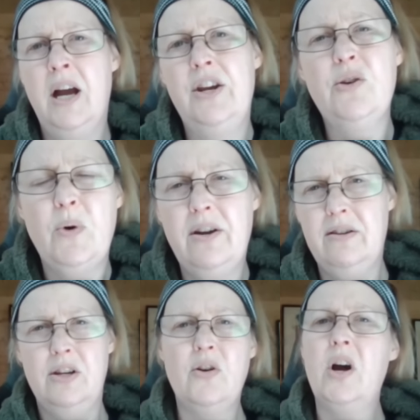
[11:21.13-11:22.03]
and you
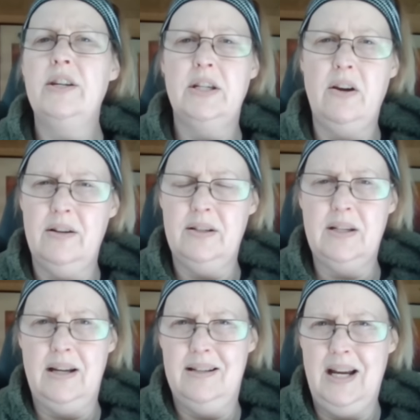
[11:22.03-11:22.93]
weren't, you're not, you don't
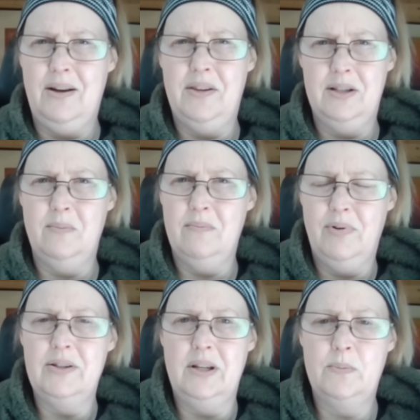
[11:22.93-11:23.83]
understand how this
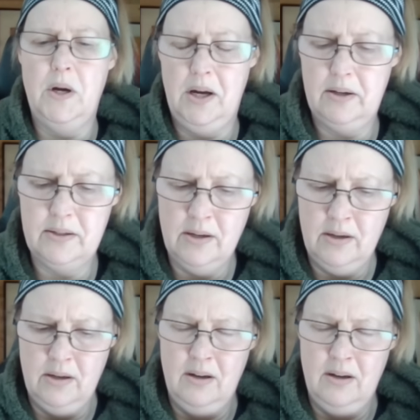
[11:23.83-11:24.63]
process works.